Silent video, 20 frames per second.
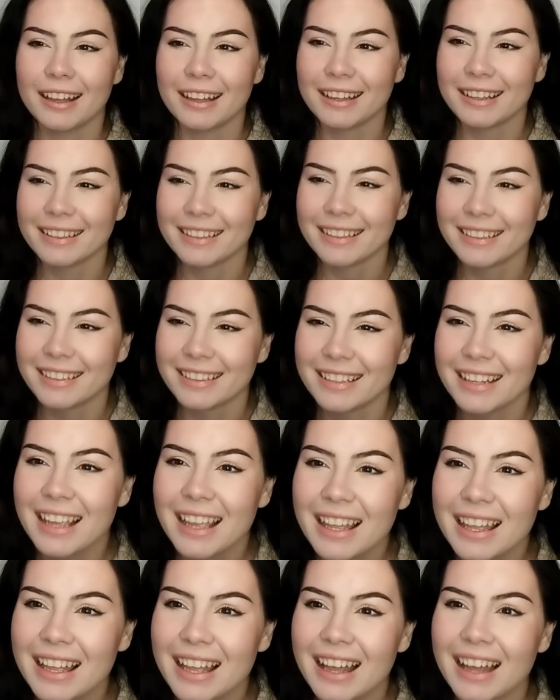and
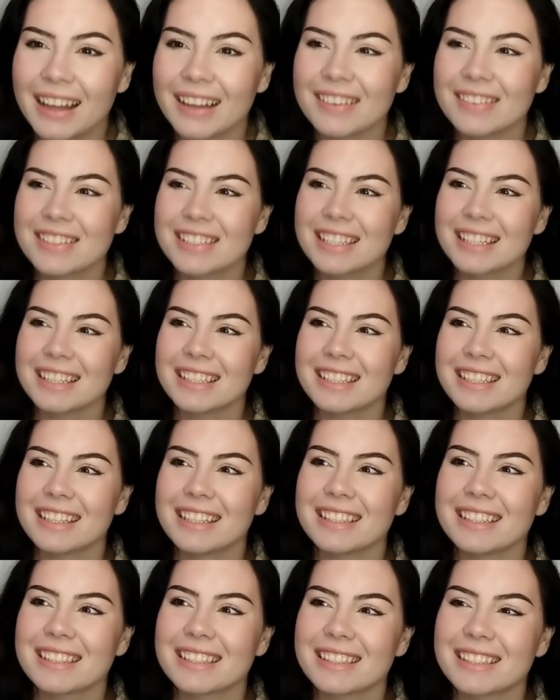
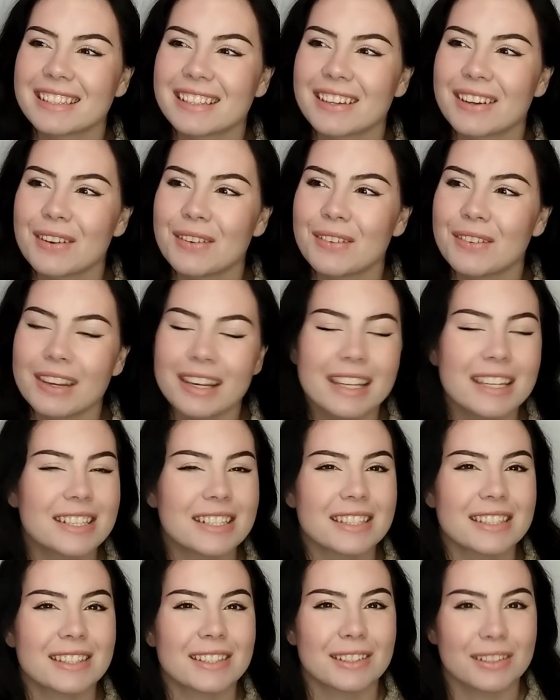she's really
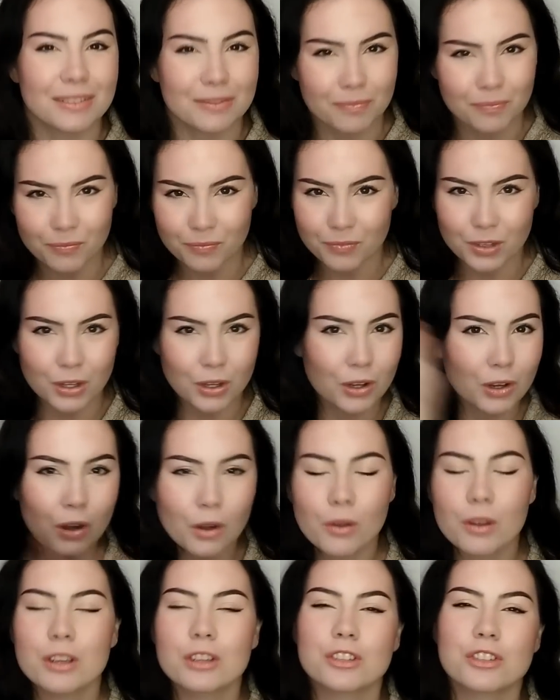just
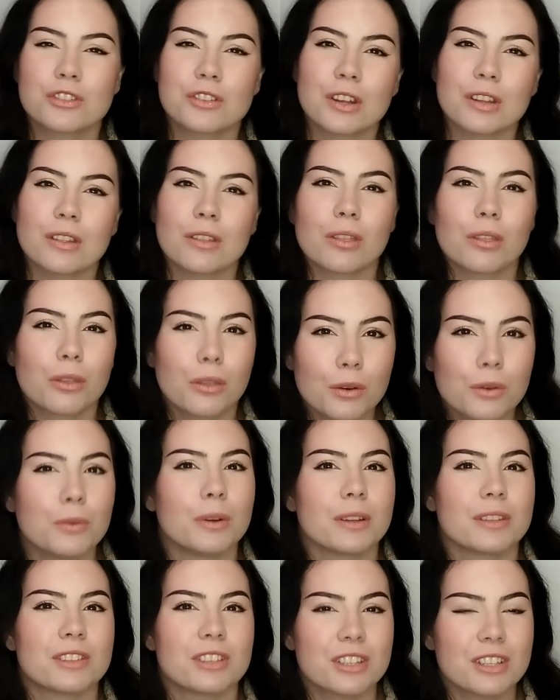going straight through
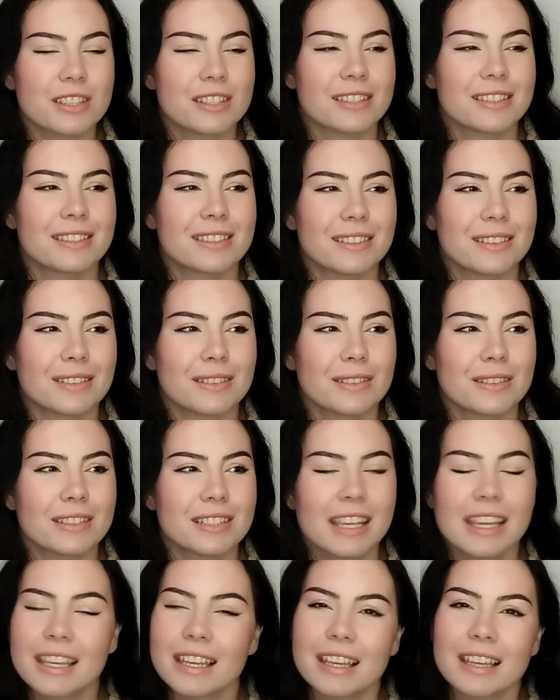it. She's
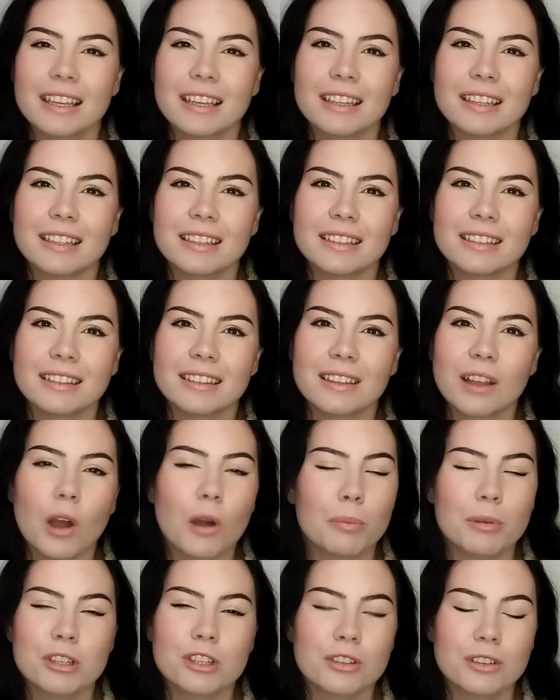taking
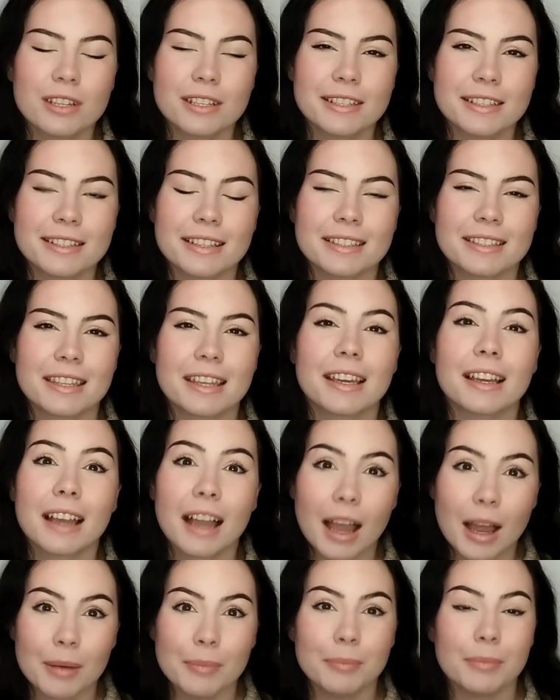opportunities as they
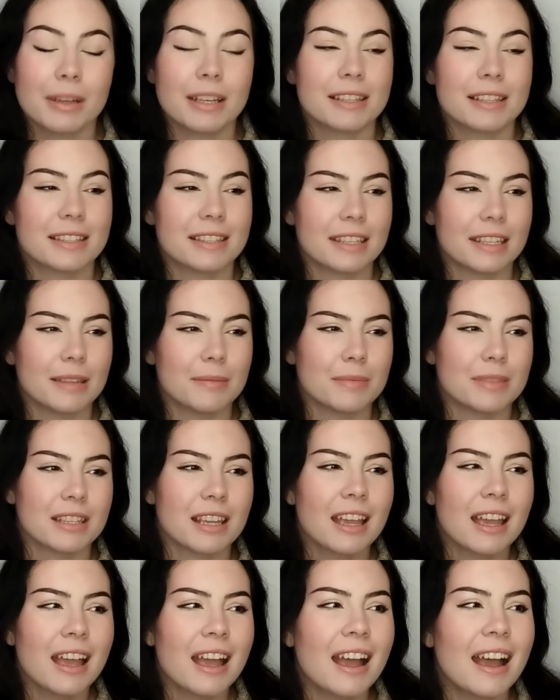come, it seems.
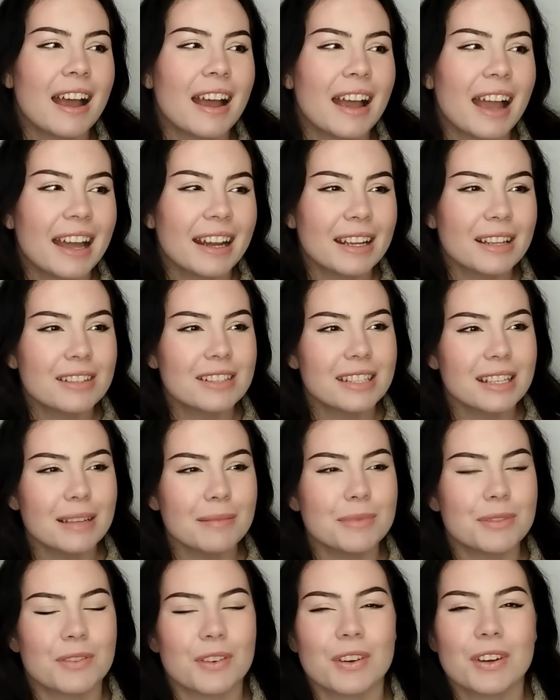And it
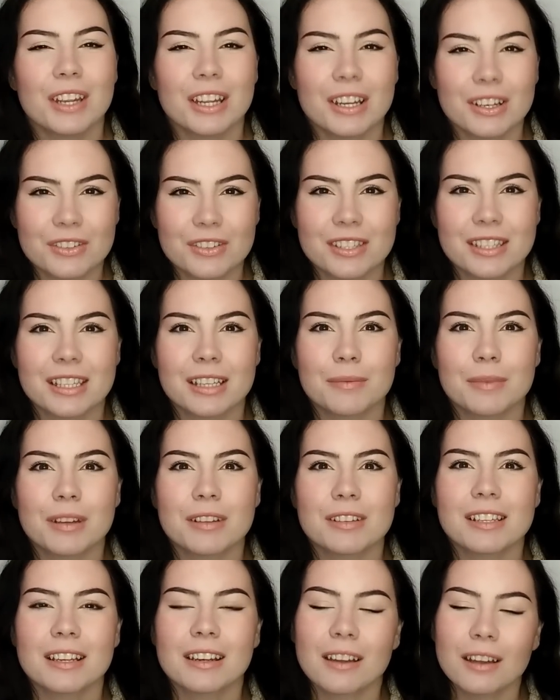seems very interesting
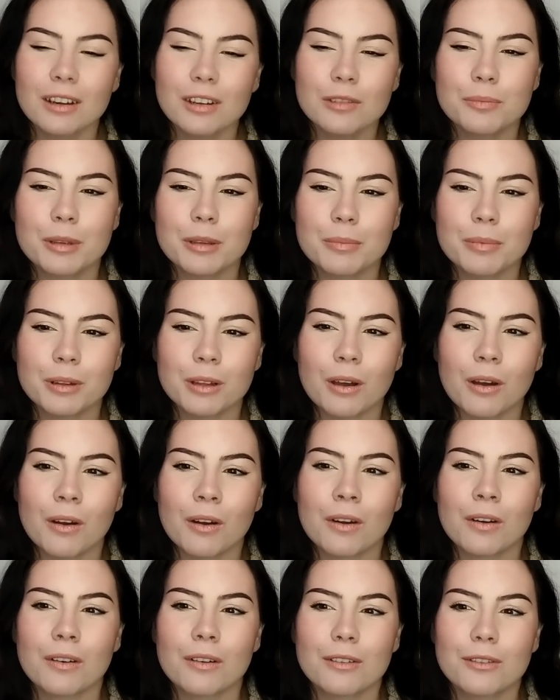because a lot of people
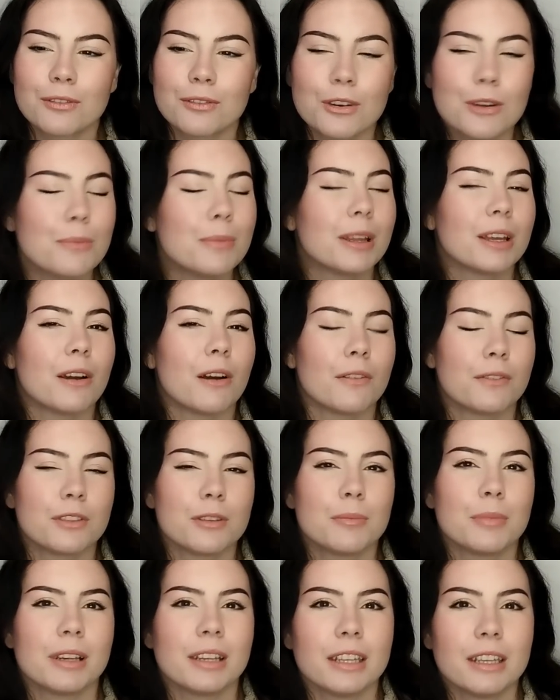are firmly of
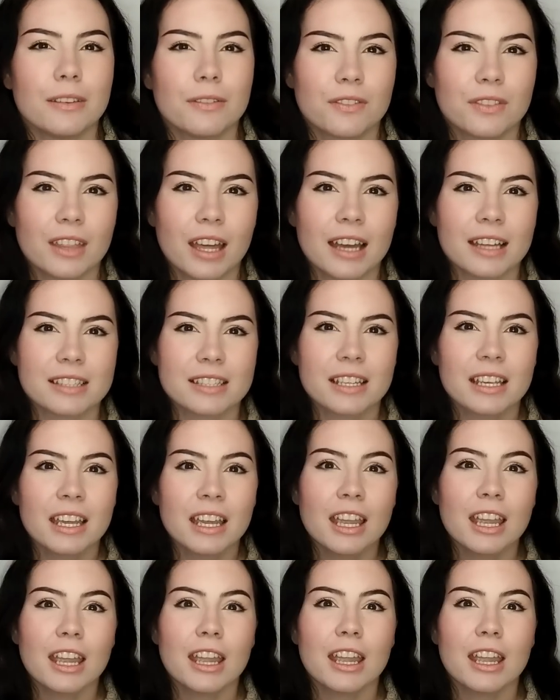the belief that